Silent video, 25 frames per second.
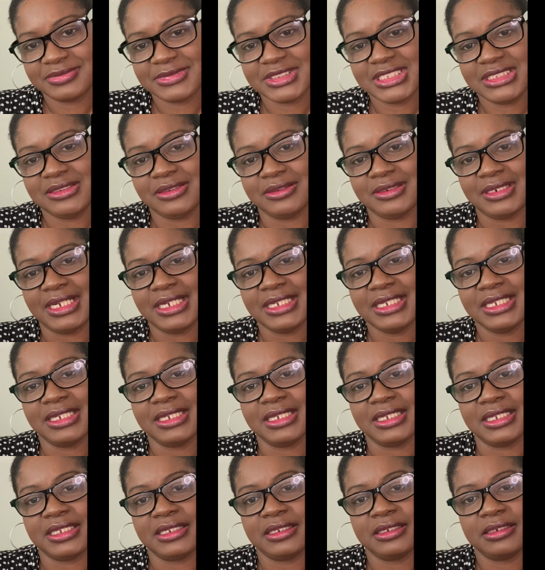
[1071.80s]
Yo, I
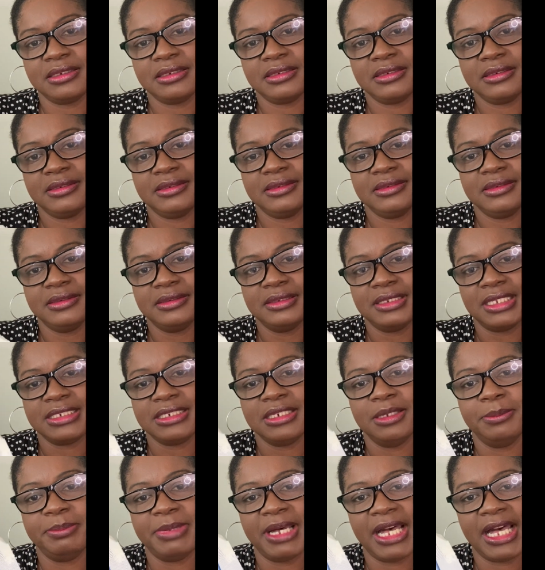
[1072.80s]
can't. Like
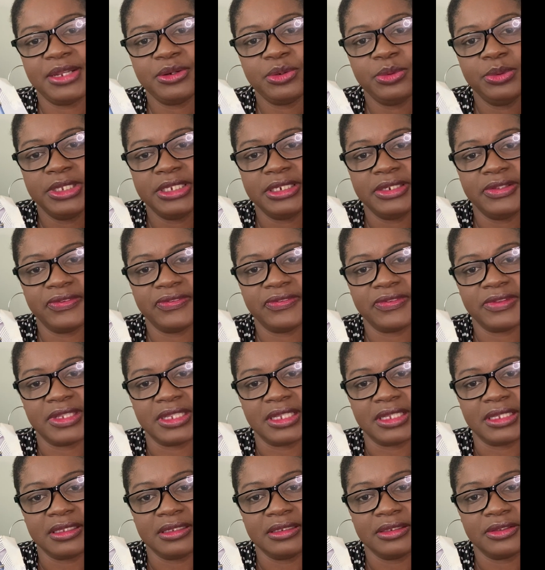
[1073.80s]
the bottle in this
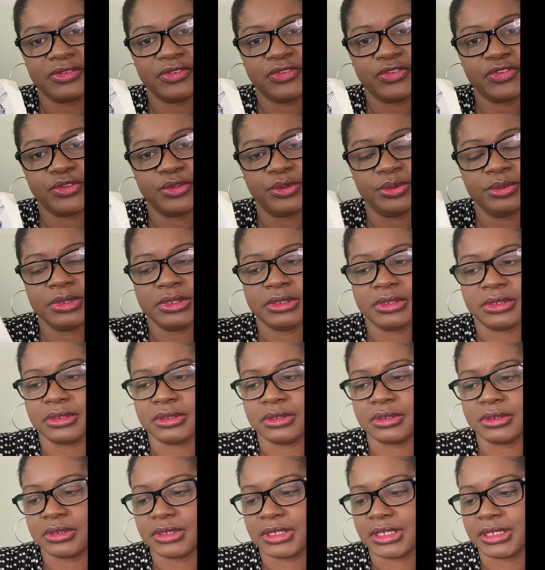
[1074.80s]
thing looks so
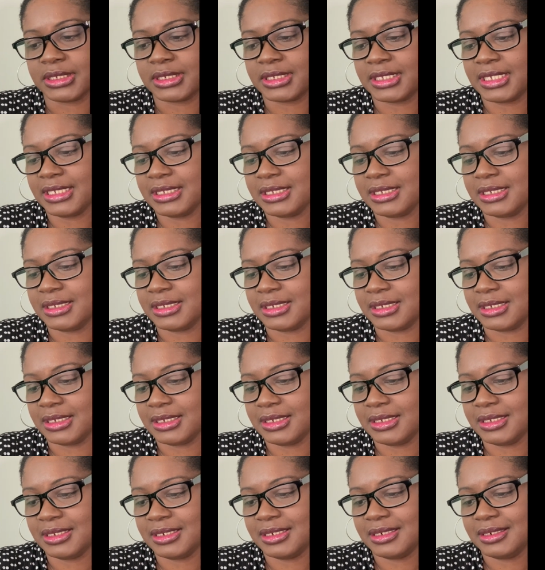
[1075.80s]
good. Like I
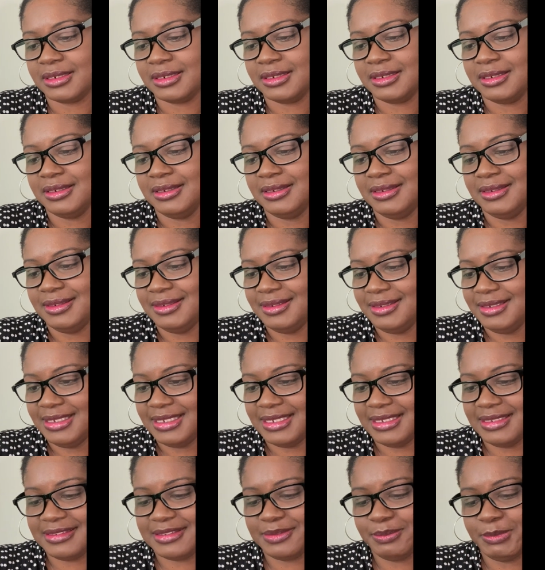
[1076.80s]
can't.
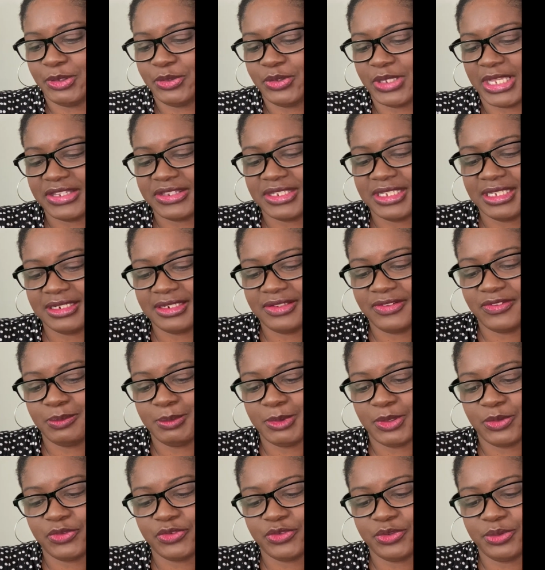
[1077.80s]
It smells. I think it
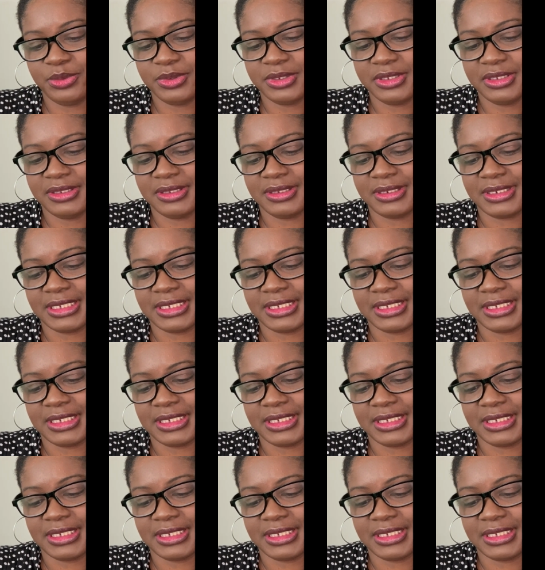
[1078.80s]
smells so good.